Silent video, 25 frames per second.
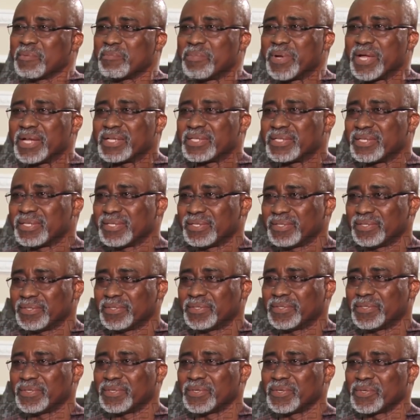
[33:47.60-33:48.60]
But
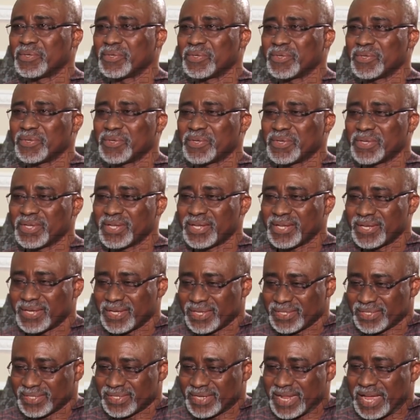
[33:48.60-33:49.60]
he
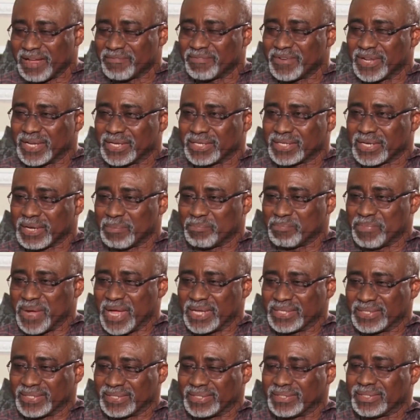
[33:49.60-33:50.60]
doesn't have that
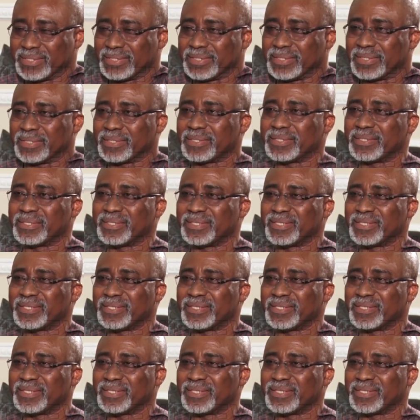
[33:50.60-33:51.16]
capacity.